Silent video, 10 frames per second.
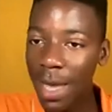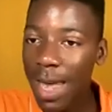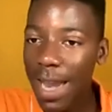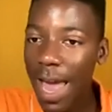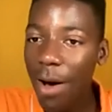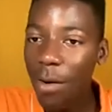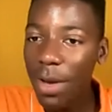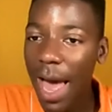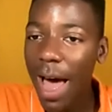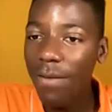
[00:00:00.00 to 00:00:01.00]
Now we
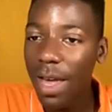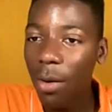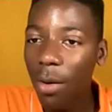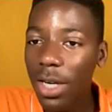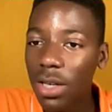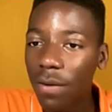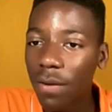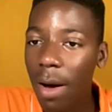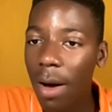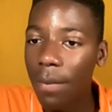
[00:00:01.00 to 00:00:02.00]
have a question
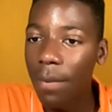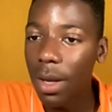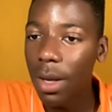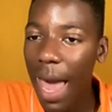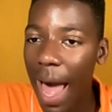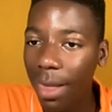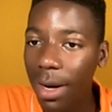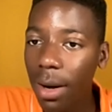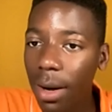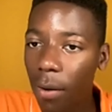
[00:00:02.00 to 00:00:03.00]
from
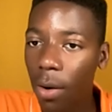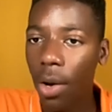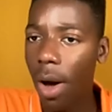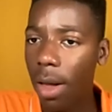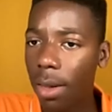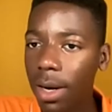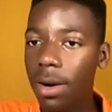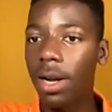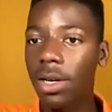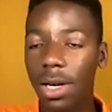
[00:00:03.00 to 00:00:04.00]
Callan or Colin,
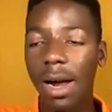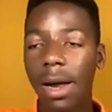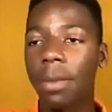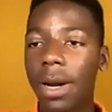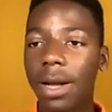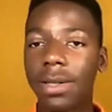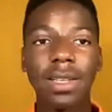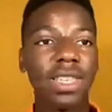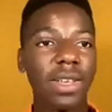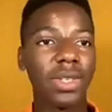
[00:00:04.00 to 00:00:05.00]
not sure how to pronounce
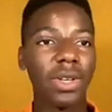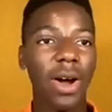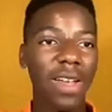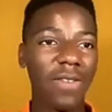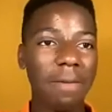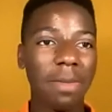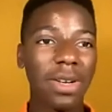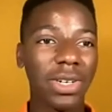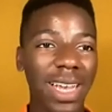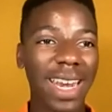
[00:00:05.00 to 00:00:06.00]
it. So sorry if I'm
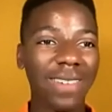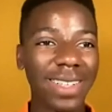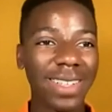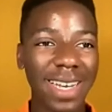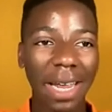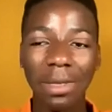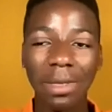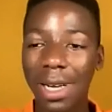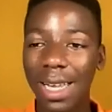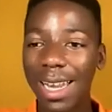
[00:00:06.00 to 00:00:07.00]
butchering anyone's name,
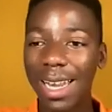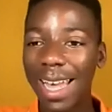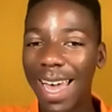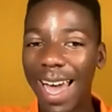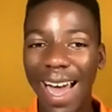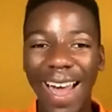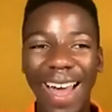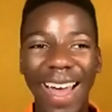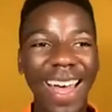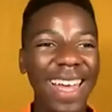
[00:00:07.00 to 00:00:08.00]
but
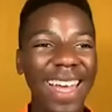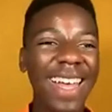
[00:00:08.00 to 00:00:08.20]
uh,